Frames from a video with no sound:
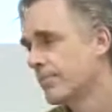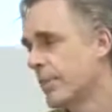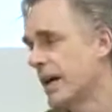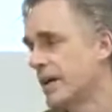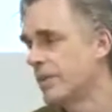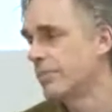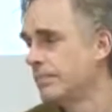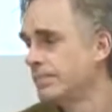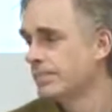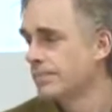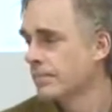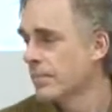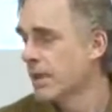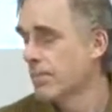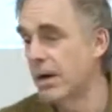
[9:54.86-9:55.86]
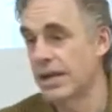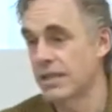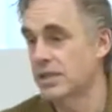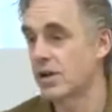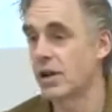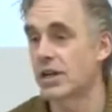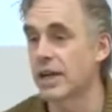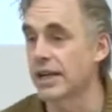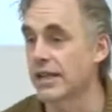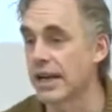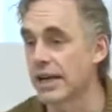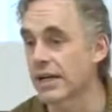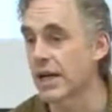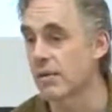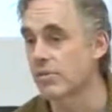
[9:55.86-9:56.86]
But it's not like
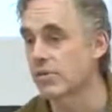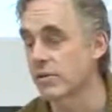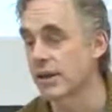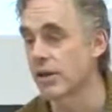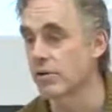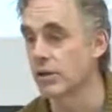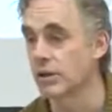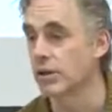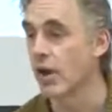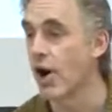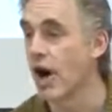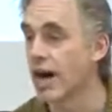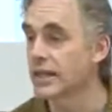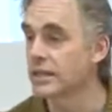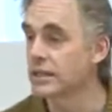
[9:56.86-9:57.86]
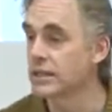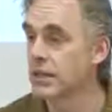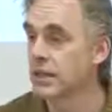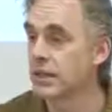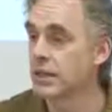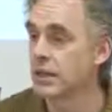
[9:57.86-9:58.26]
that comes without a loss.